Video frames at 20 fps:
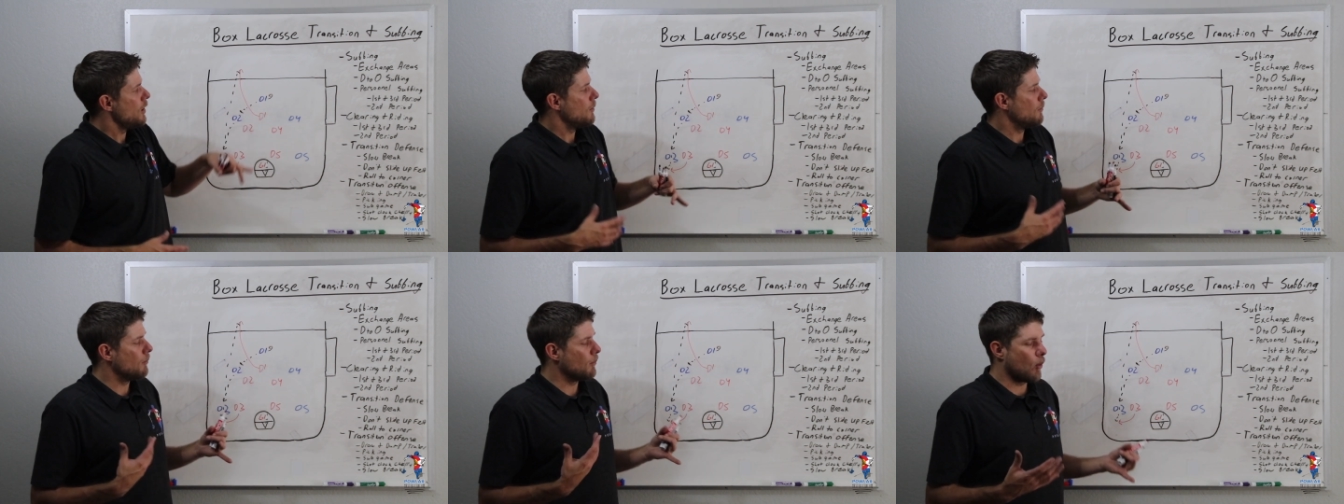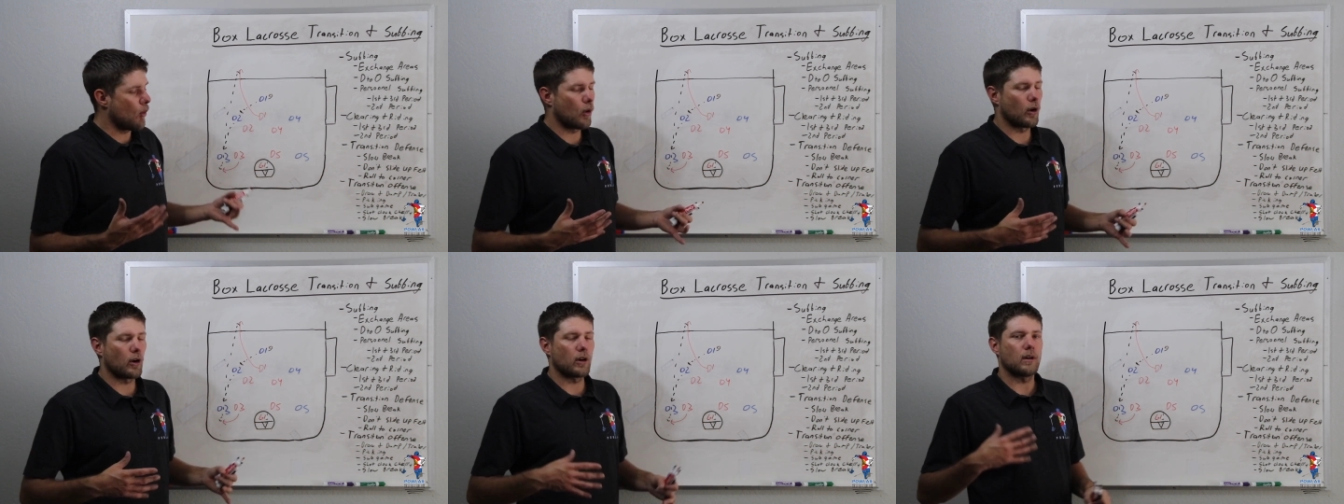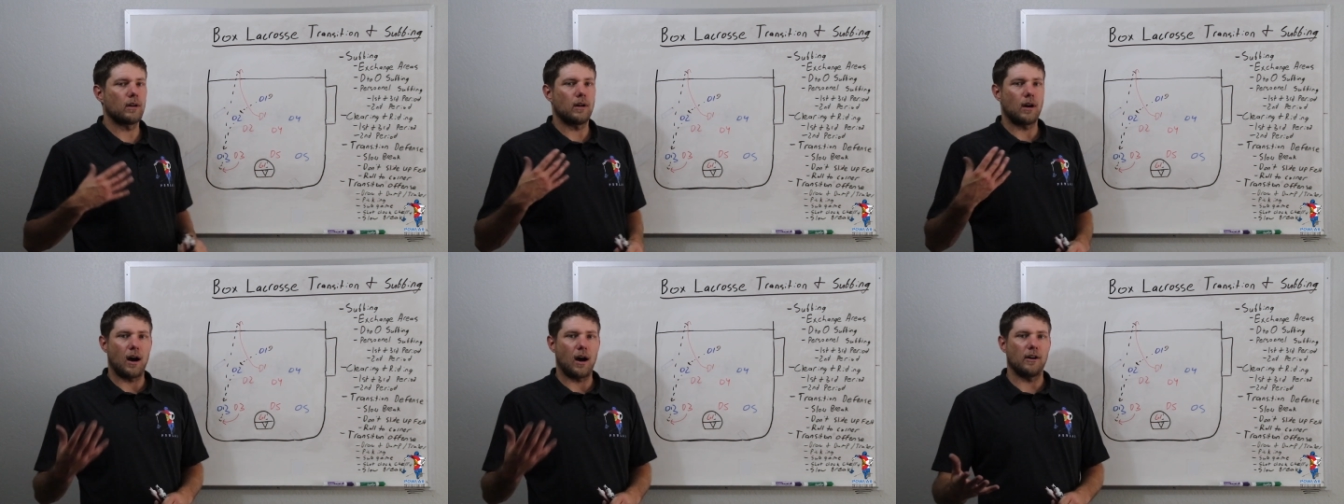
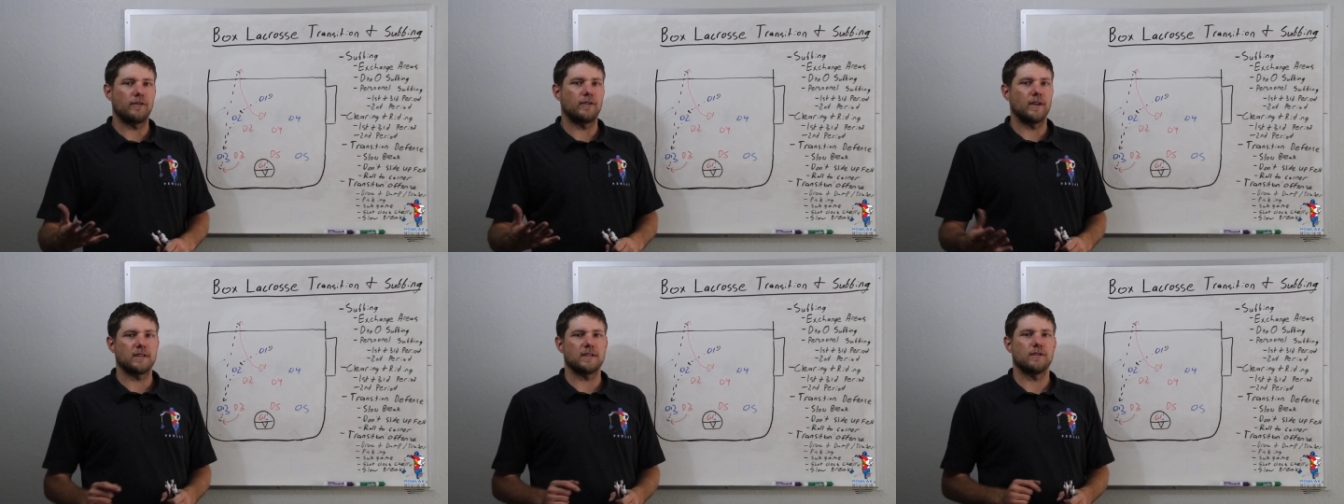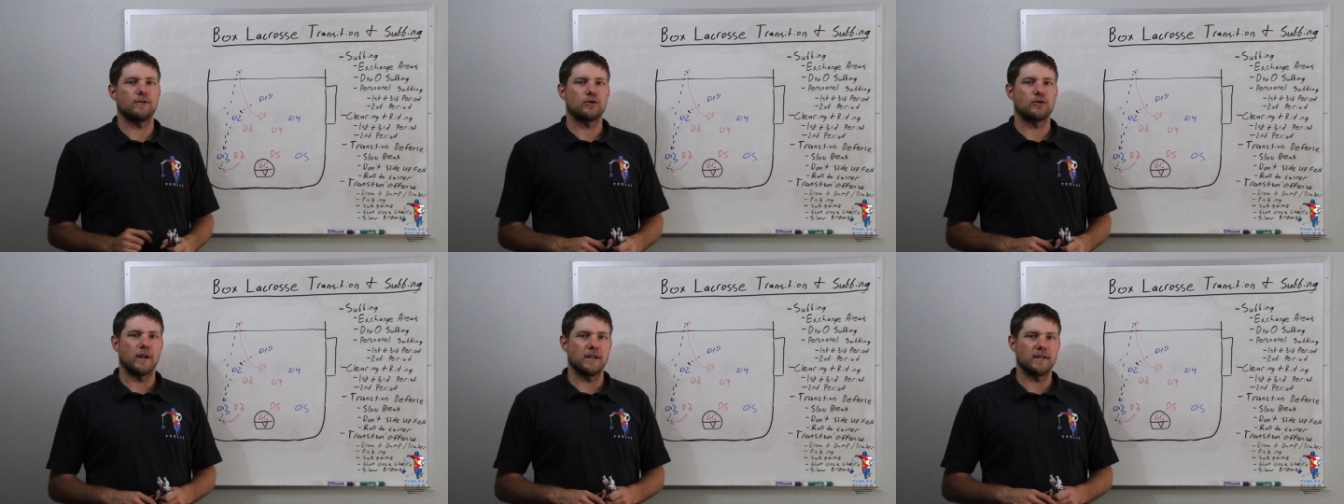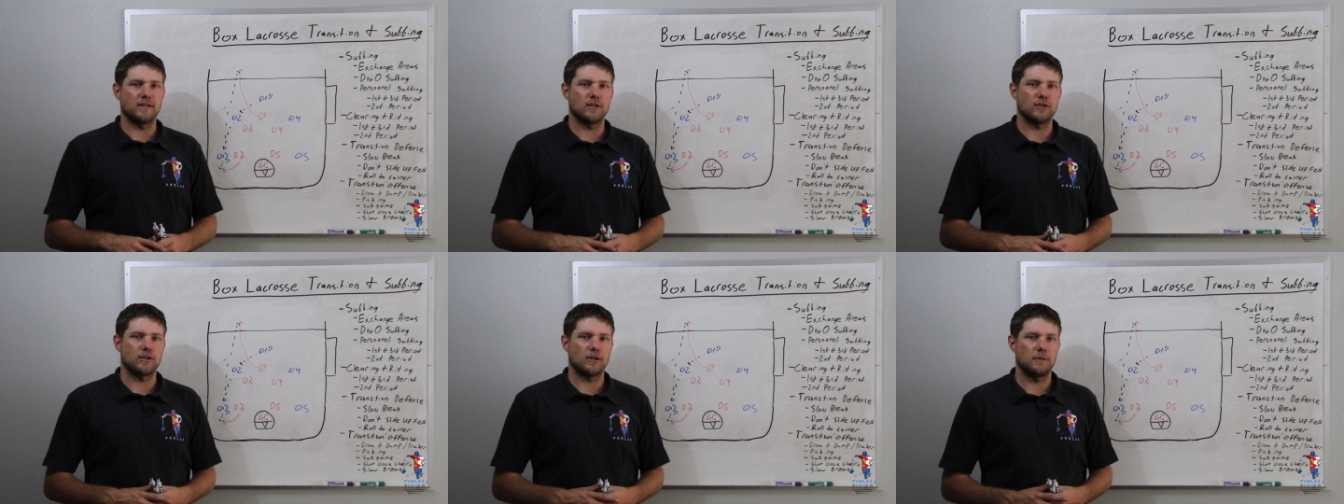more offensive
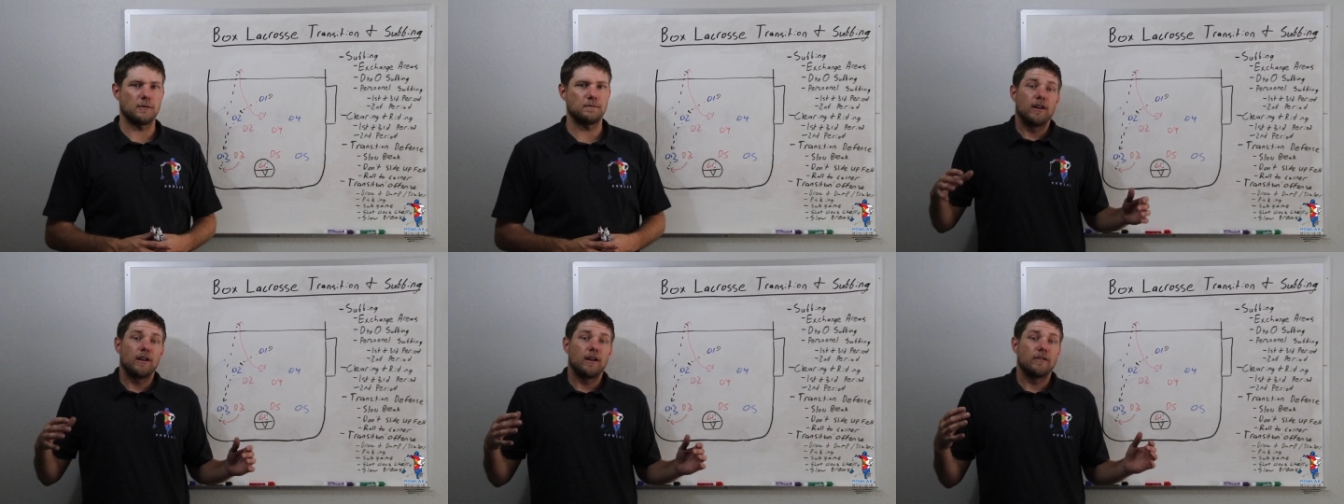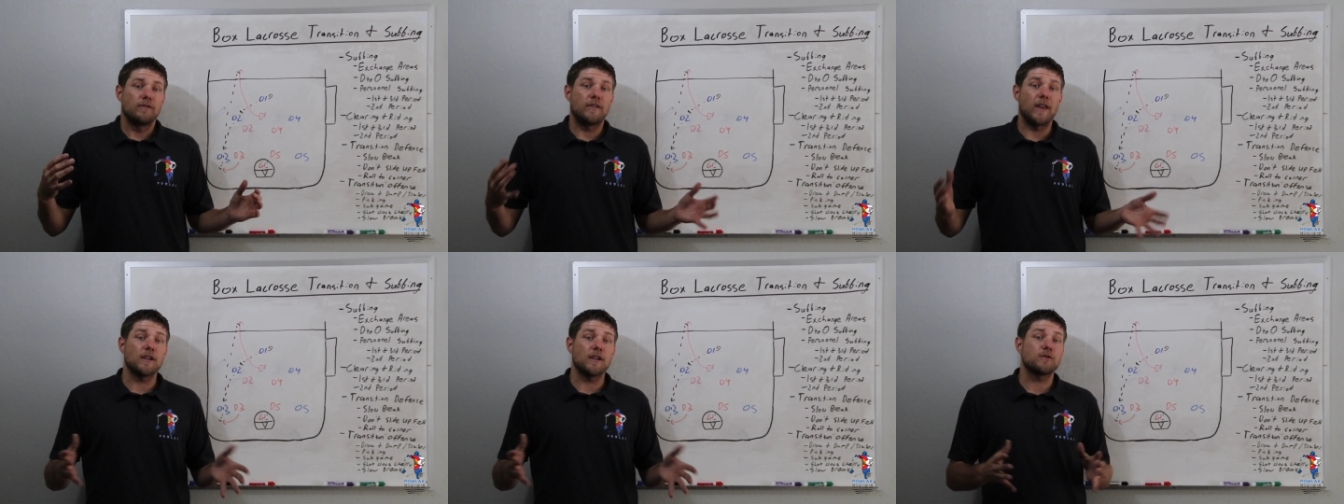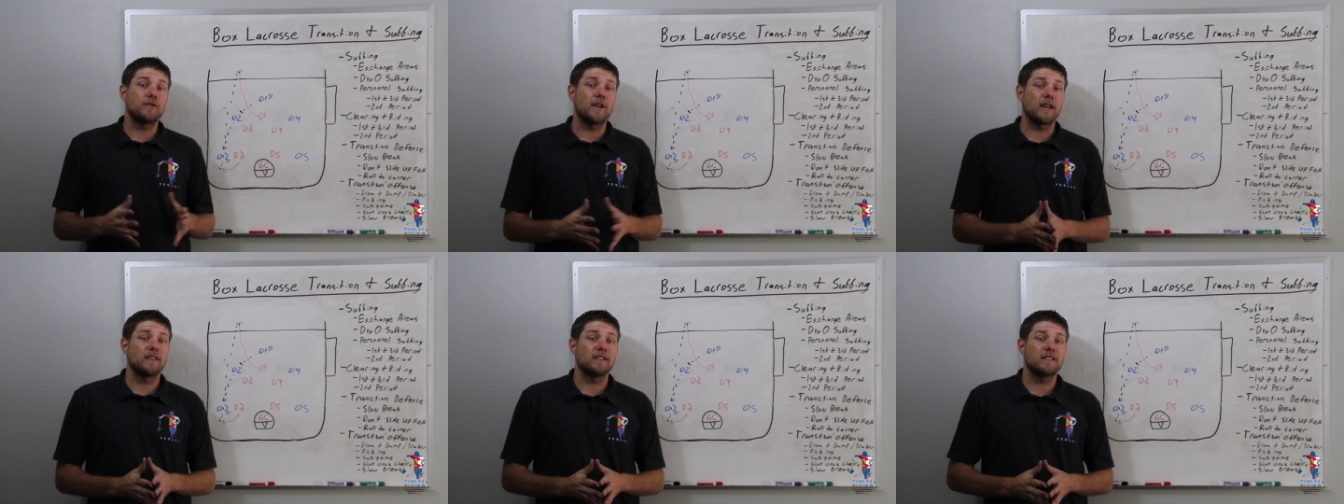transition. Thanks
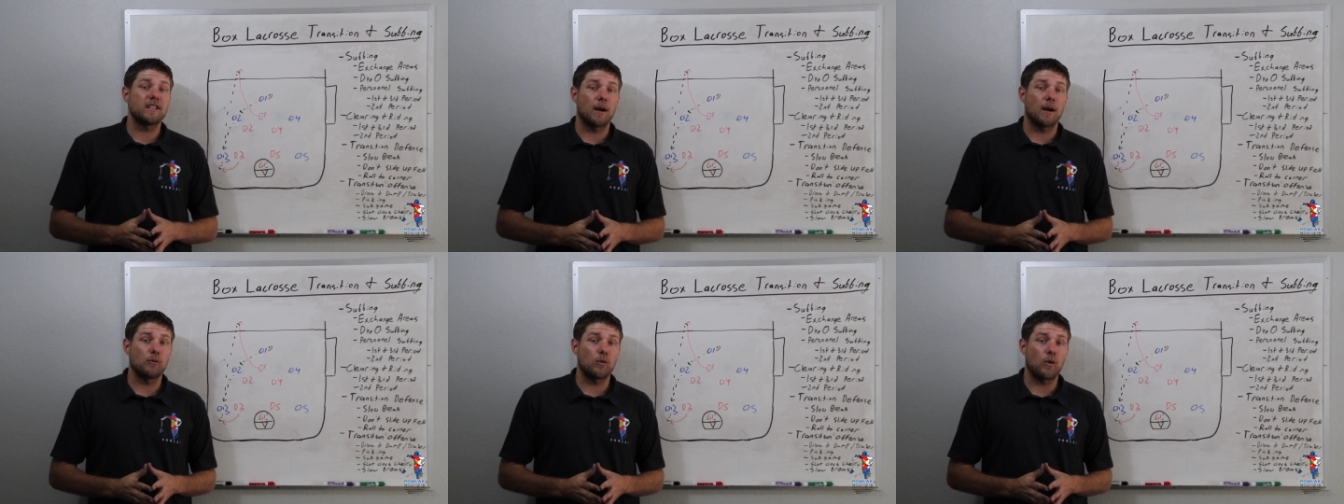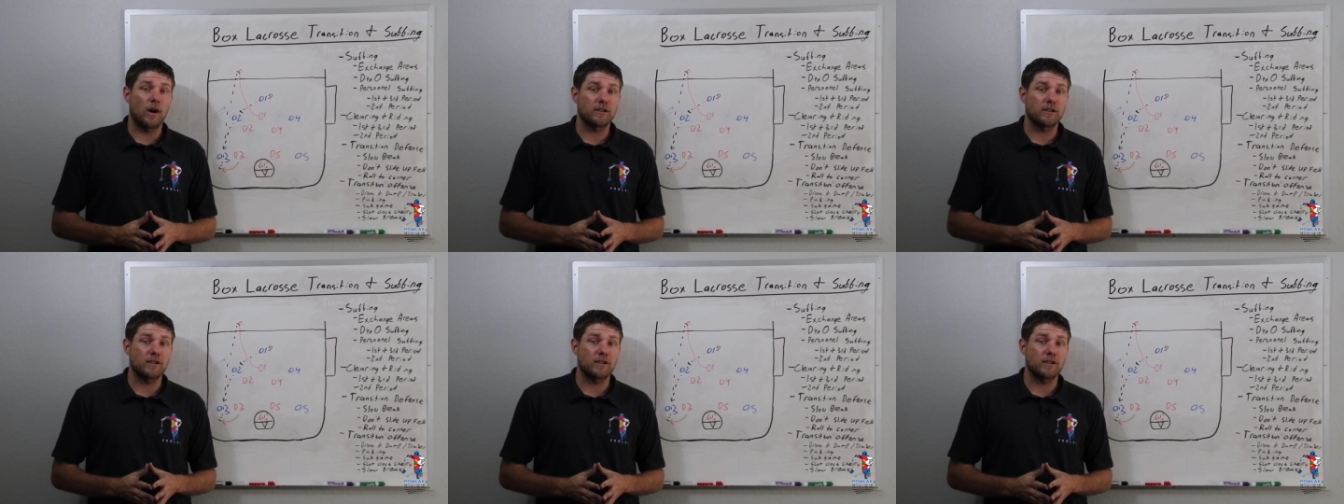for taking the time to